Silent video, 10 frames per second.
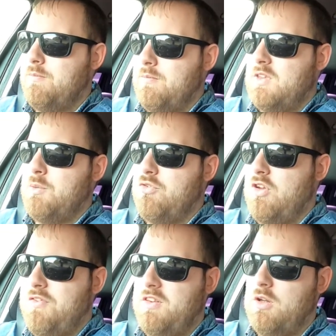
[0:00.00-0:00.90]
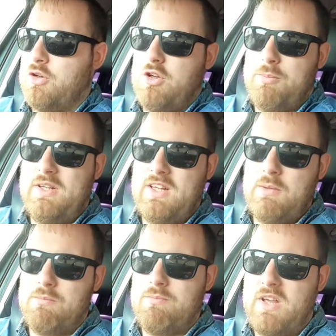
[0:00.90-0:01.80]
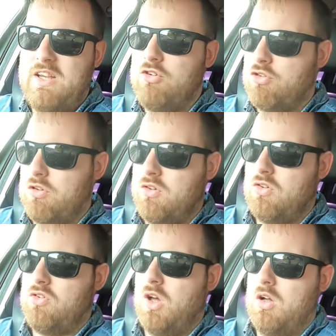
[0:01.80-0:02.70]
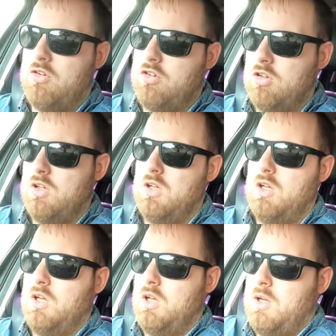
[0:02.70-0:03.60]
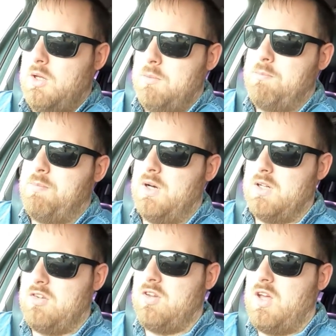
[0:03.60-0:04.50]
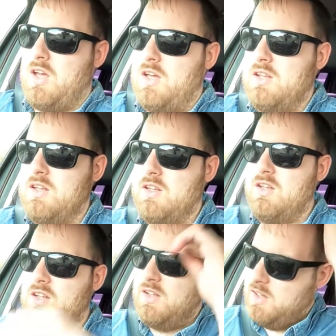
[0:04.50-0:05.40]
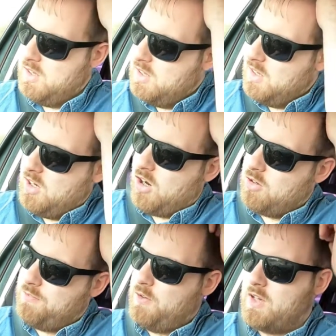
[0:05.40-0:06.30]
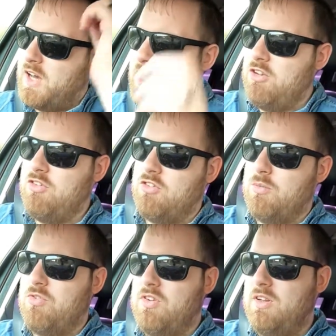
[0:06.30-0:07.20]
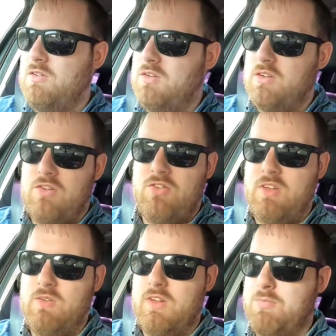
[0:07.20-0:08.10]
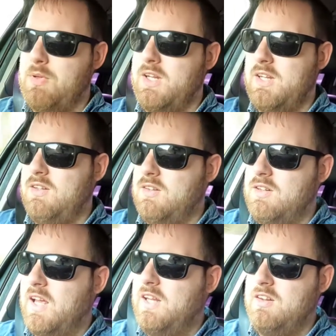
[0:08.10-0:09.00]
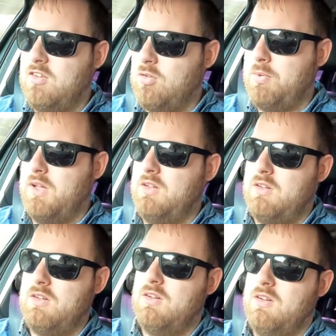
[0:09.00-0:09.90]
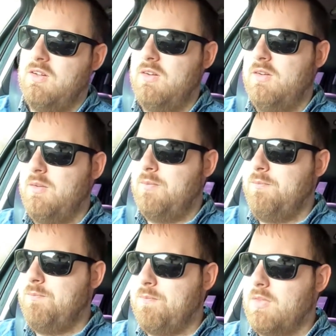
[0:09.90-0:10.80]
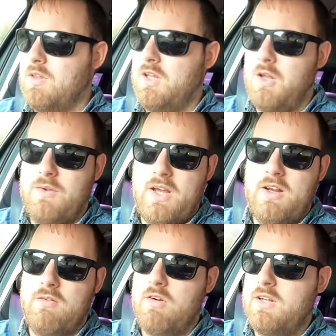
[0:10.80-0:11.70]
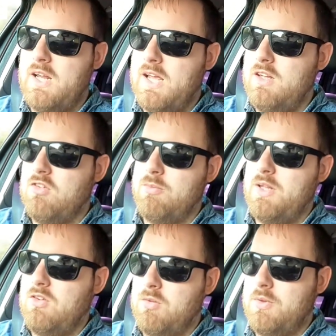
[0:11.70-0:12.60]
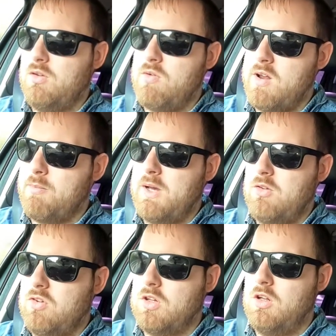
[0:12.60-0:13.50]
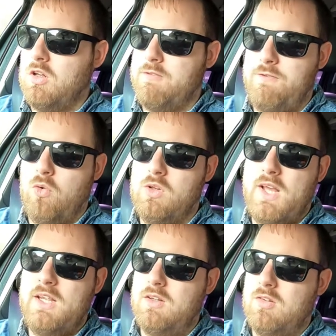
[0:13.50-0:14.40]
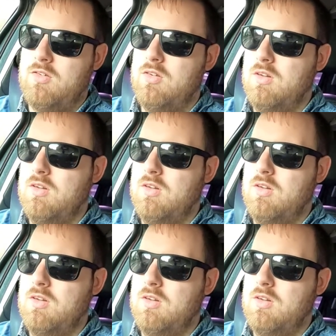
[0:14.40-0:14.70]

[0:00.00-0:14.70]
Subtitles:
There was nothing that could have been deemed dangerous as such, but on a few occasions I'm still this bloody lane discipline. You know, getting in the right lanes. I mean, some of these roundabouts, they got like 4 lanes.